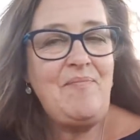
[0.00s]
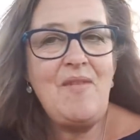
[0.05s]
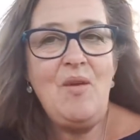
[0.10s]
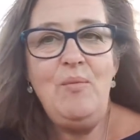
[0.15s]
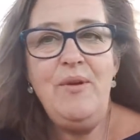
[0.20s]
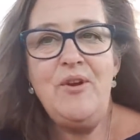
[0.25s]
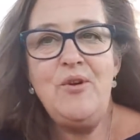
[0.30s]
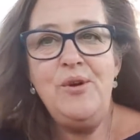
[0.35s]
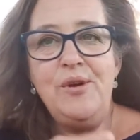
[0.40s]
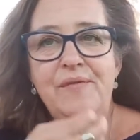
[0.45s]

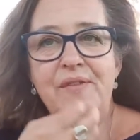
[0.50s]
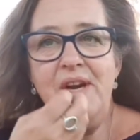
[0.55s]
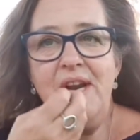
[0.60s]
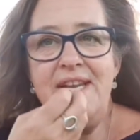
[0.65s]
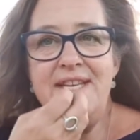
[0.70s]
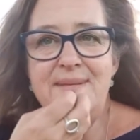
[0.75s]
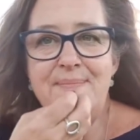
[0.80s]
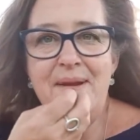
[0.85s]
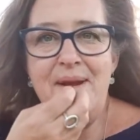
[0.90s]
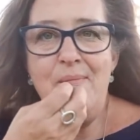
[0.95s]
We could have at
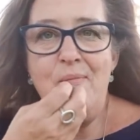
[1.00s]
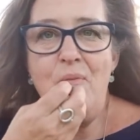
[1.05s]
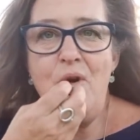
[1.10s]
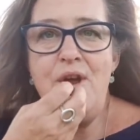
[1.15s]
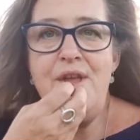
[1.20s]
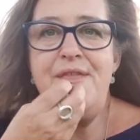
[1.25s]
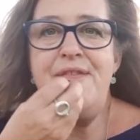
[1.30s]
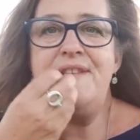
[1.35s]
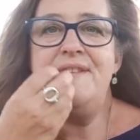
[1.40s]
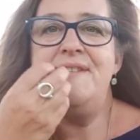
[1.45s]
least been
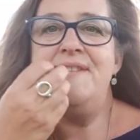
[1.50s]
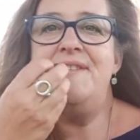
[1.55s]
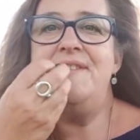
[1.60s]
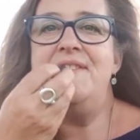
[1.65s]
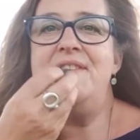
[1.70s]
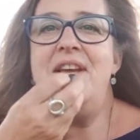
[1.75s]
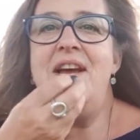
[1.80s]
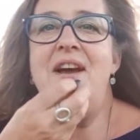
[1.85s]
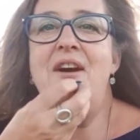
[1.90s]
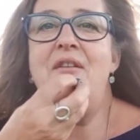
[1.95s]
worth a
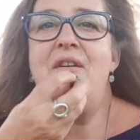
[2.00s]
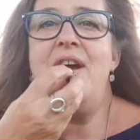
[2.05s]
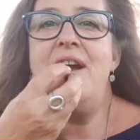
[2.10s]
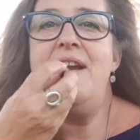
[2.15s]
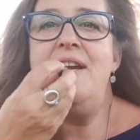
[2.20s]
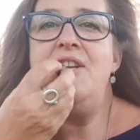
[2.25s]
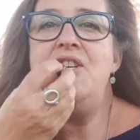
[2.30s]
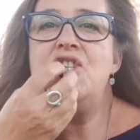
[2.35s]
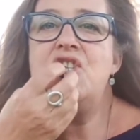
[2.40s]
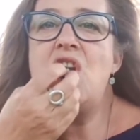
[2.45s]
star
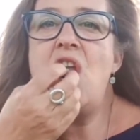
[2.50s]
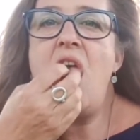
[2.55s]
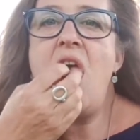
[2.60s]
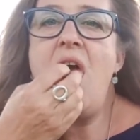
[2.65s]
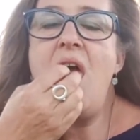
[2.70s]
each.